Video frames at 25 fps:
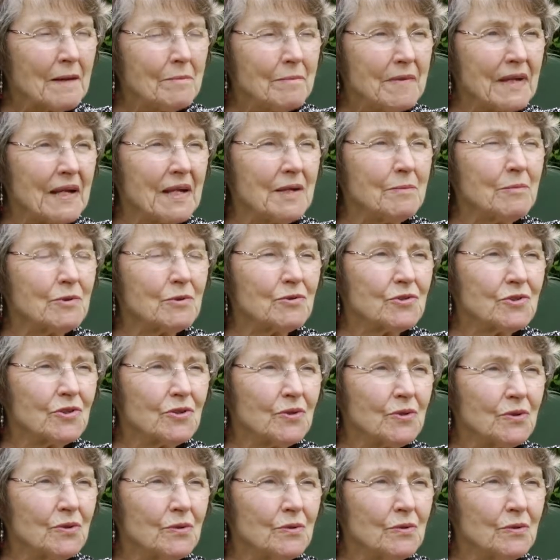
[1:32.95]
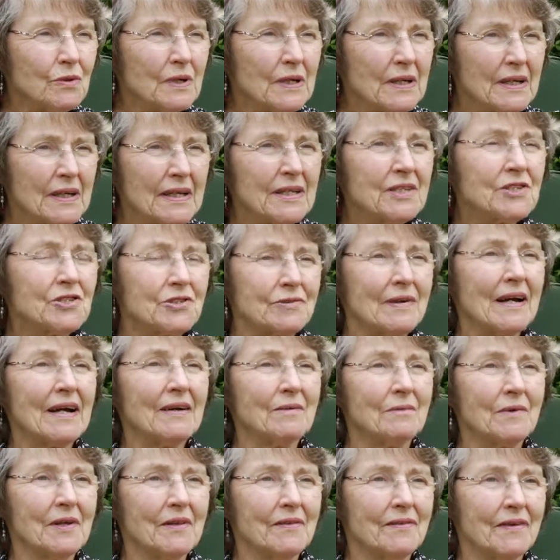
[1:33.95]
be able to
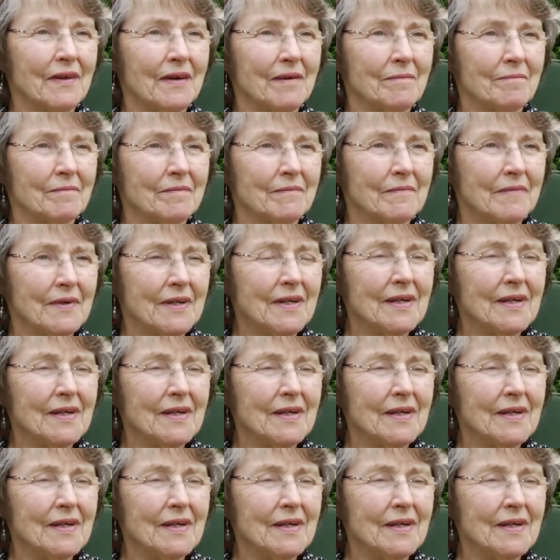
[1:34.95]
interact with him.